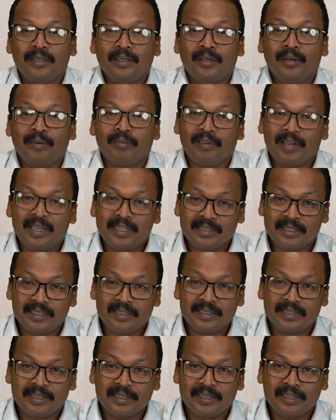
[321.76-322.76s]
of
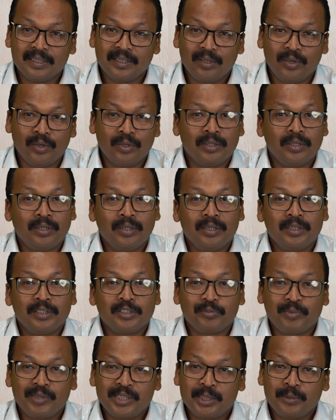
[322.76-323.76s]
licensing or
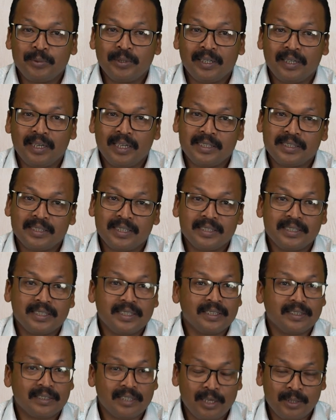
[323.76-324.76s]
specific
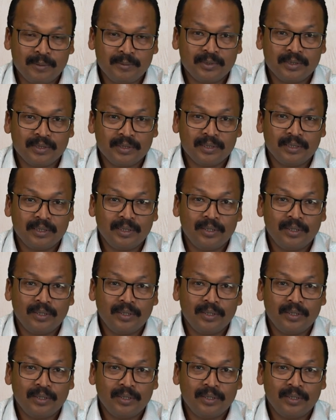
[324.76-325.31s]
licensing terms